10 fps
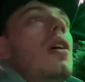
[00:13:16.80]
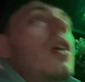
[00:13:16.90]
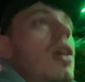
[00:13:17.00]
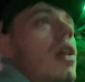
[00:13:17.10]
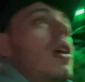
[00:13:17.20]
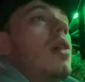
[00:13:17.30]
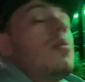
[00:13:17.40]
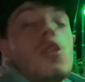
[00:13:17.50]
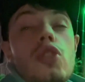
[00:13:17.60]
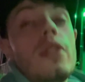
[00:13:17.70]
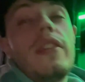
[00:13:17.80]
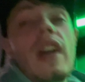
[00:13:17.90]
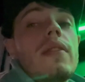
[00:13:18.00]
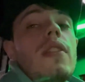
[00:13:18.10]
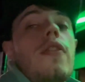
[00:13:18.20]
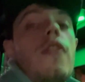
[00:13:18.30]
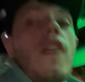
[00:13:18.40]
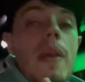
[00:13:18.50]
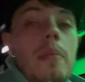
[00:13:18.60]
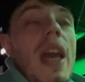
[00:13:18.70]
I'm not sure if I have the
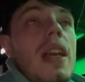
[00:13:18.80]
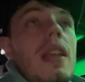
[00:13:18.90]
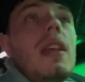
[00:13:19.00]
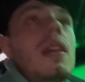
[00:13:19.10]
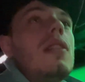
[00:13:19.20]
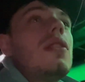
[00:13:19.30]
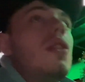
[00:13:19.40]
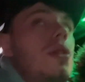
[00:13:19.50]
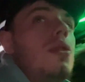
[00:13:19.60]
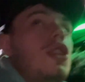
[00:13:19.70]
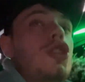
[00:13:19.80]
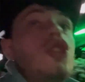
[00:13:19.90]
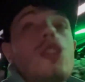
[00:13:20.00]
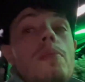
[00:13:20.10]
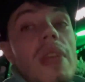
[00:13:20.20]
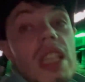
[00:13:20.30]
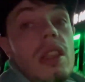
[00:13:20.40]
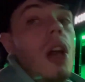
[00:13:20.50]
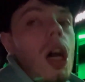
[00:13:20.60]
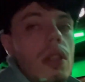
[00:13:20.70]
frame back yet. I know it should be
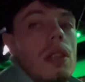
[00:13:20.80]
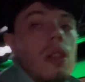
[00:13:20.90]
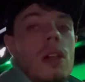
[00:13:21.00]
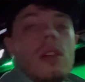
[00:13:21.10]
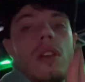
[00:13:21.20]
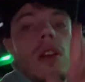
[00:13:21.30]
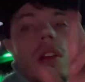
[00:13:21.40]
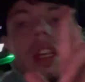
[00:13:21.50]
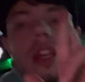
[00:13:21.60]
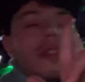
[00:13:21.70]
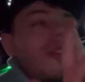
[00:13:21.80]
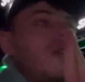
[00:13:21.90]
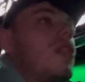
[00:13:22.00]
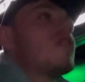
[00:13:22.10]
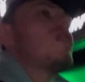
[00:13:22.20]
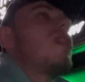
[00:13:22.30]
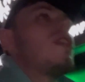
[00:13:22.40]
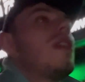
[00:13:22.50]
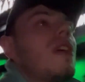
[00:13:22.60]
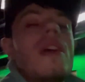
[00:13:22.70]
done, fingers crossed,
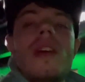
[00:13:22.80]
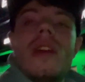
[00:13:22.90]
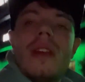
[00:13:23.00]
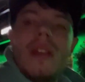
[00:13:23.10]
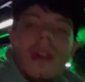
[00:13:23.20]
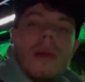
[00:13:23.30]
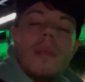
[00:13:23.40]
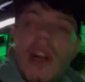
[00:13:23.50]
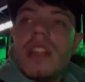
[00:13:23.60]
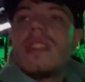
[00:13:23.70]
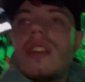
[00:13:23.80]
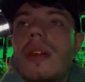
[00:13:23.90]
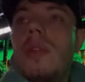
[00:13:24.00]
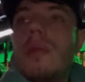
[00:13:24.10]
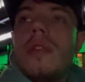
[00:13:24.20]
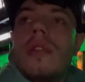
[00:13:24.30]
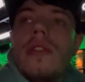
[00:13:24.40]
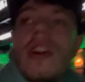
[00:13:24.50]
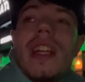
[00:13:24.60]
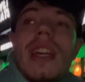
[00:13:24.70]
but we will
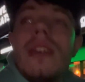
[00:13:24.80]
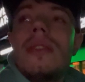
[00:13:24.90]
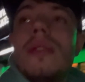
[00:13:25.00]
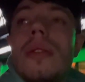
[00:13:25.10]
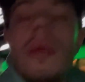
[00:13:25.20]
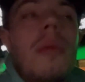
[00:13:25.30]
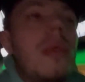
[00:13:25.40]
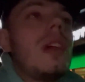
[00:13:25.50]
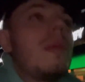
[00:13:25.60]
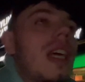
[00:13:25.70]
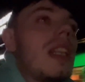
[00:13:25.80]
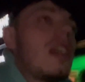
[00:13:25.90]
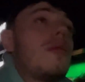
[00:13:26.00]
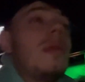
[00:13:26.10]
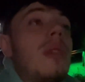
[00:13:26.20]
find out when we are back next week.